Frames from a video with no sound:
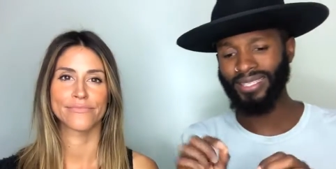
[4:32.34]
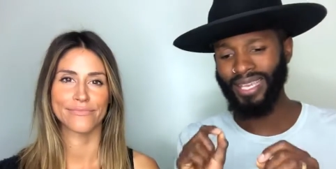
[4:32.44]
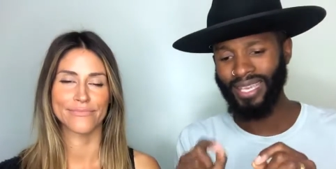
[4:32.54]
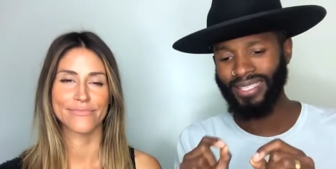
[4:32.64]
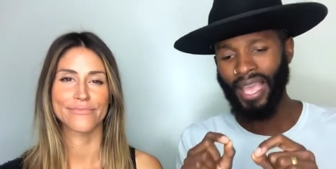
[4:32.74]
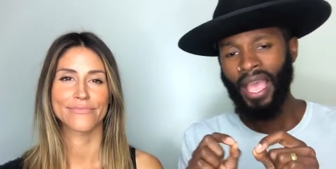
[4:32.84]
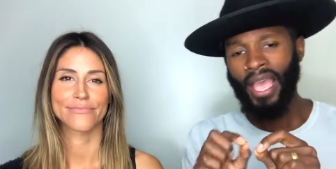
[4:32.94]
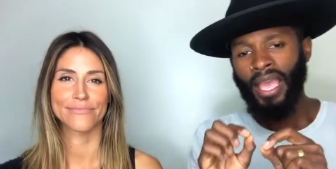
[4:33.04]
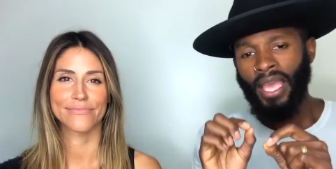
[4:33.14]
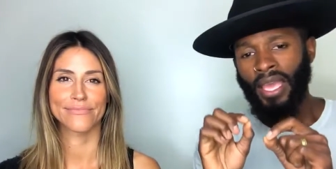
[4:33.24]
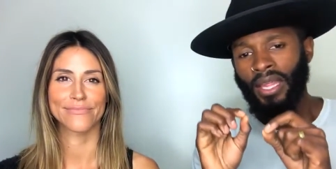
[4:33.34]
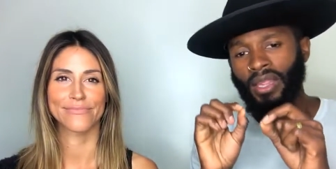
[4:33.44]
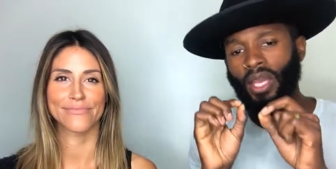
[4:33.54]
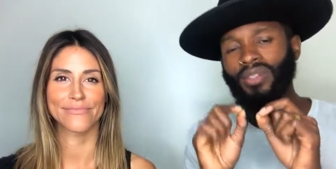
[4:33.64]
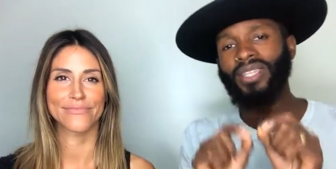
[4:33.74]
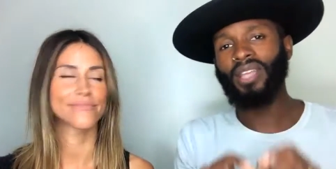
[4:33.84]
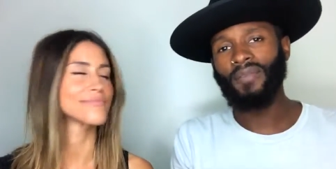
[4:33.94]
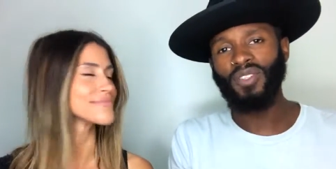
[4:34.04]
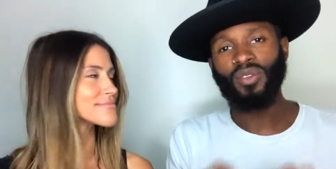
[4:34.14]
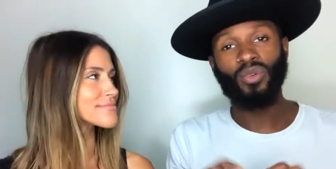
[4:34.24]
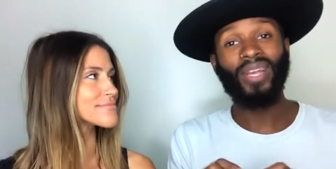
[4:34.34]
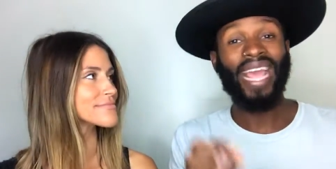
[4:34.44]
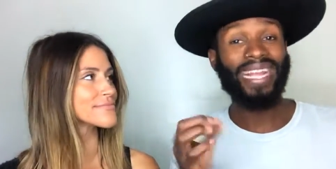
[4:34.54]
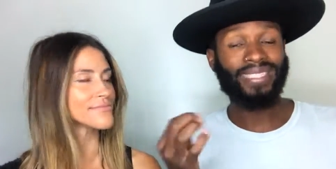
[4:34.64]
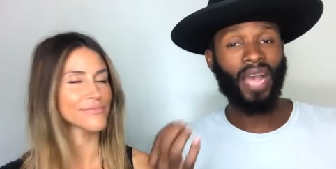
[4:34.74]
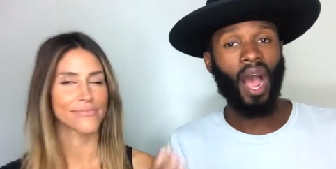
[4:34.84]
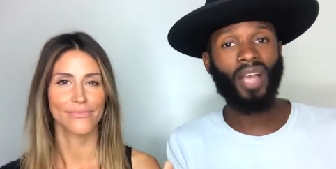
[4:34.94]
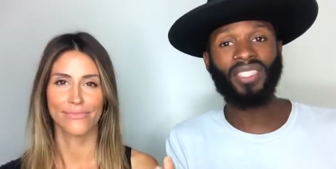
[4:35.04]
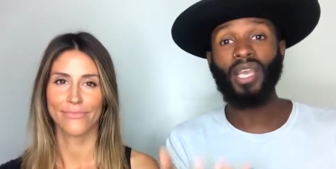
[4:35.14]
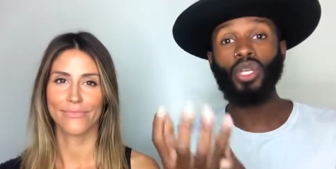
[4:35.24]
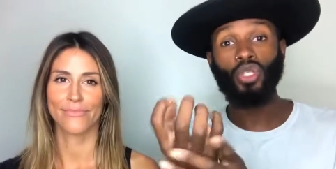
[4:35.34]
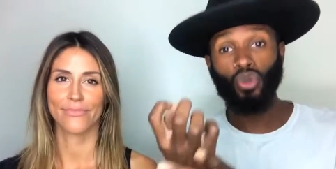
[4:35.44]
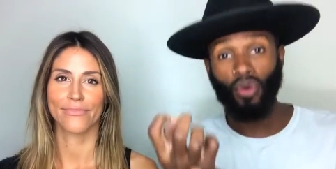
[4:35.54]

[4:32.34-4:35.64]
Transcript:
Speaker 1: this is there's a difference between a toxic,